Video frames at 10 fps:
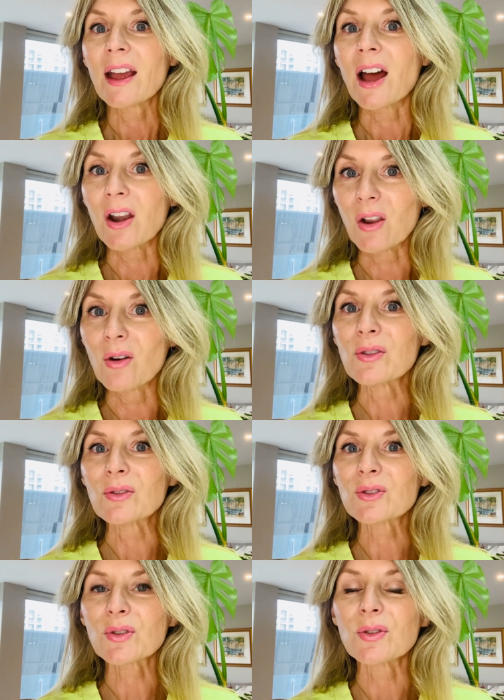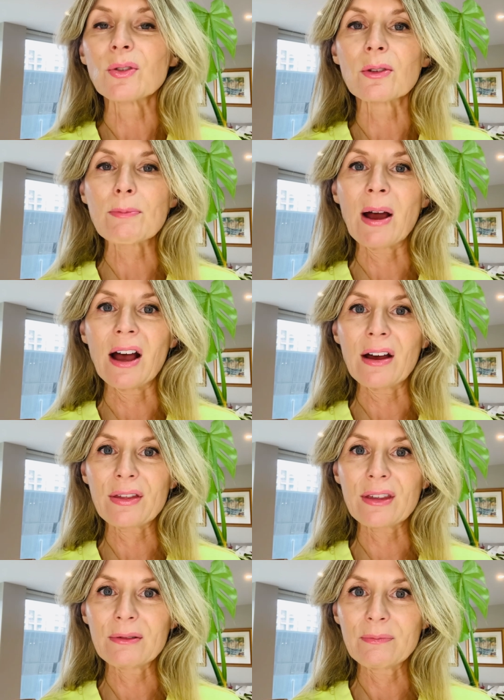along your true north path.